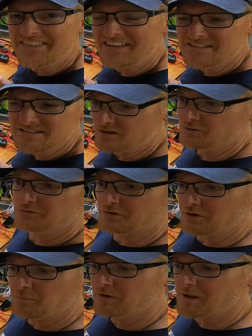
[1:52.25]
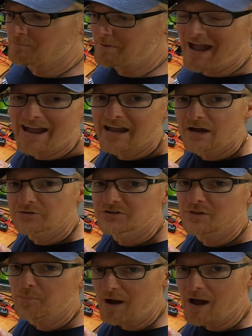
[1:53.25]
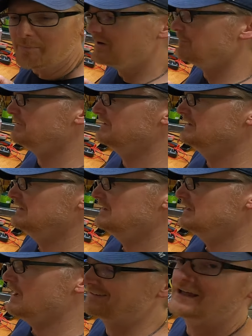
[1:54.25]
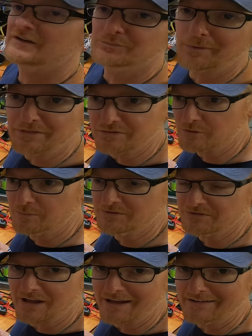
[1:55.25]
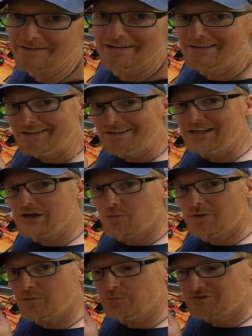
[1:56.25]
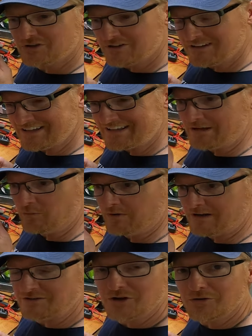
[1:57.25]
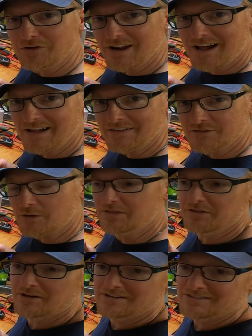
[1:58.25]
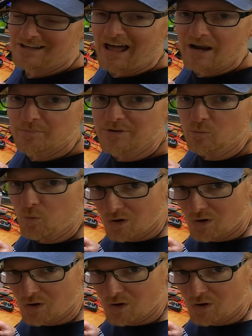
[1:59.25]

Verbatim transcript: I think so. So I'm gonna bring it back out to the pop-up and test my thermostat. You know, it was clicking when I turned it on, so I thought it's gotta be